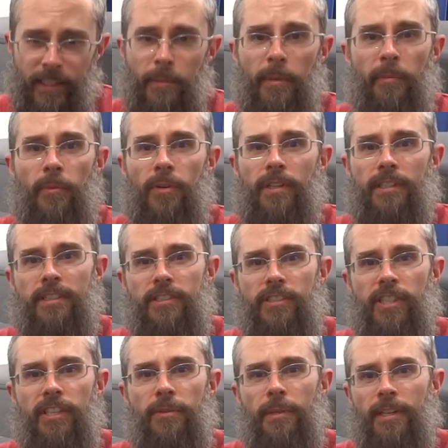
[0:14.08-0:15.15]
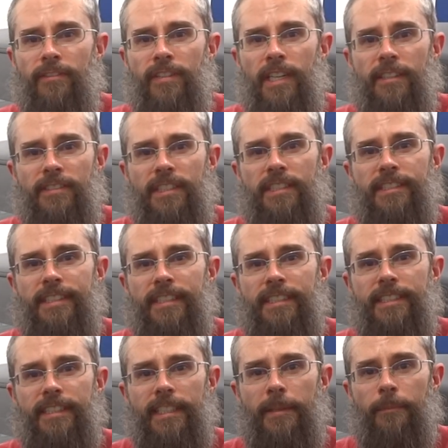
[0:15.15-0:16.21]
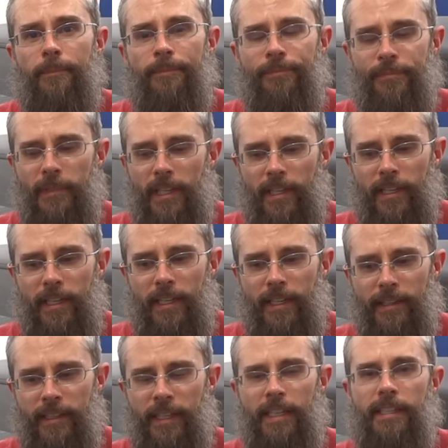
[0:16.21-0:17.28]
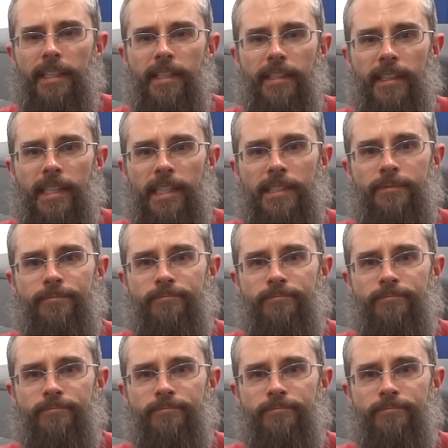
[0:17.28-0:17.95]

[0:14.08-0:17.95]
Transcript: little bit more on the G25-660. The idea there,